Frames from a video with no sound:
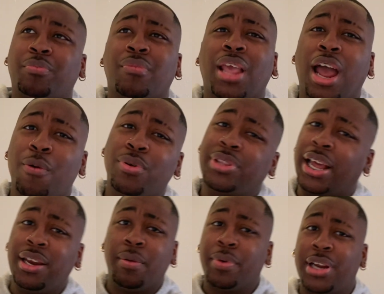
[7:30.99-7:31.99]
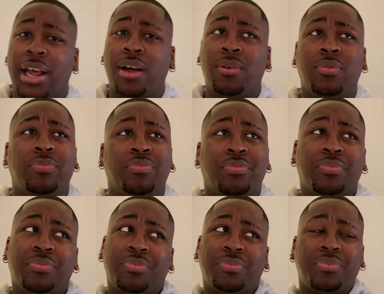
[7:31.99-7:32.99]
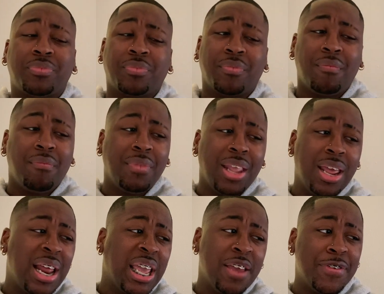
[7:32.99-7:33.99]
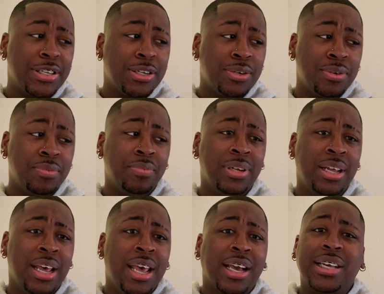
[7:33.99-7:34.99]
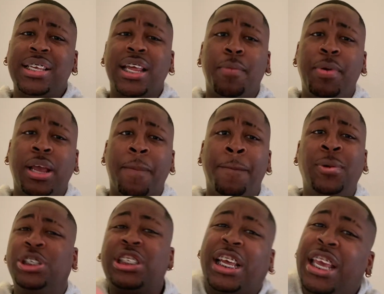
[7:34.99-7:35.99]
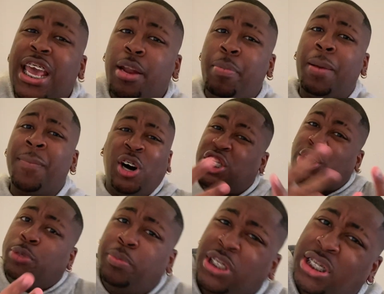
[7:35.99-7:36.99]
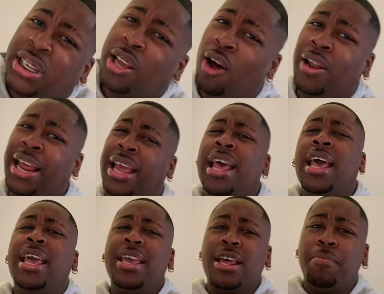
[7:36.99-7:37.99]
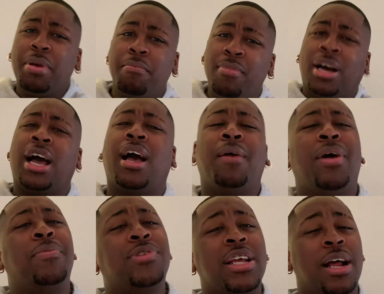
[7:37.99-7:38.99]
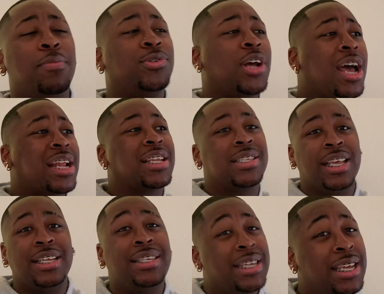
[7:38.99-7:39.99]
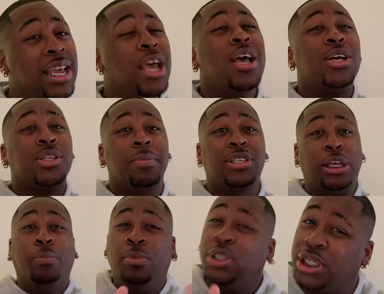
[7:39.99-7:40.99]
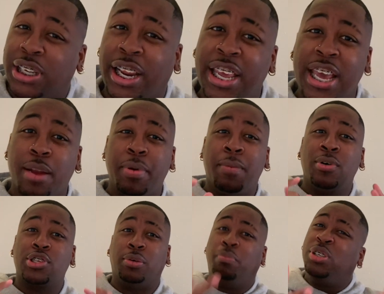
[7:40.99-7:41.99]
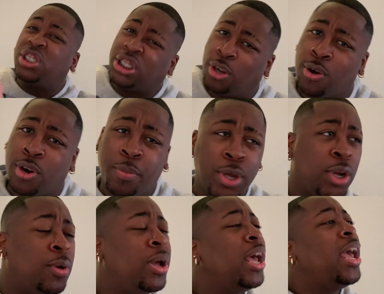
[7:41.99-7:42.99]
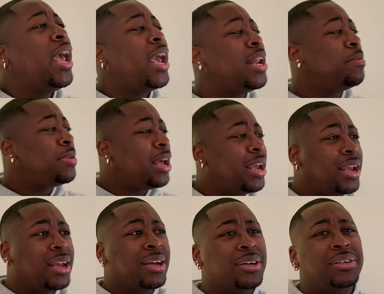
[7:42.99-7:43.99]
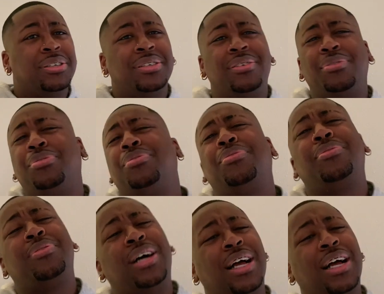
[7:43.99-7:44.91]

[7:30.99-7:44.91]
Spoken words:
I wrote that number down. And I gave it to him. Because he had a big mustache. He had a big monster mustache, y'all. Like, he had a big, I'm trying not to say D, so I'm going to say musty. Like, he had a big monster musty on him, you know. And I'm like, ooh,